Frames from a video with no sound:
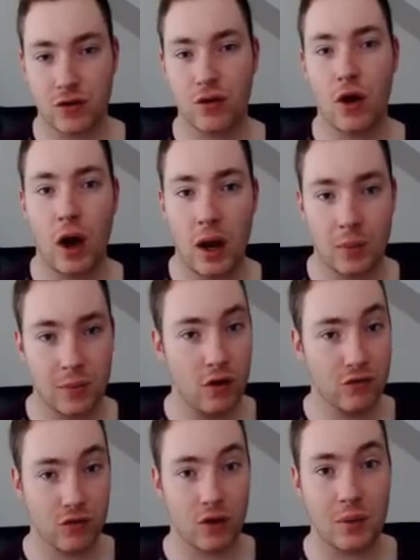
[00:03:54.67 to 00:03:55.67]
So I'm
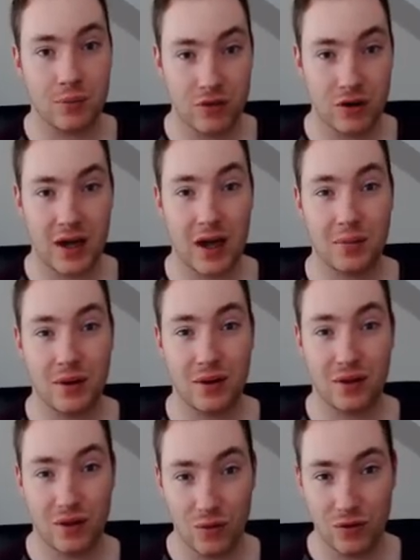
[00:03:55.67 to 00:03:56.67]
overall I'm pretty happy.
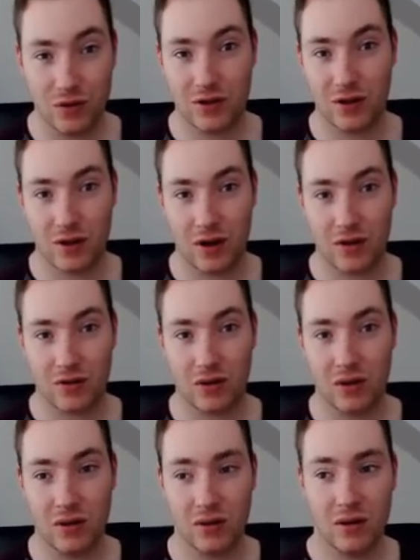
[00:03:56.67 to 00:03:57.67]
Still wanted to start a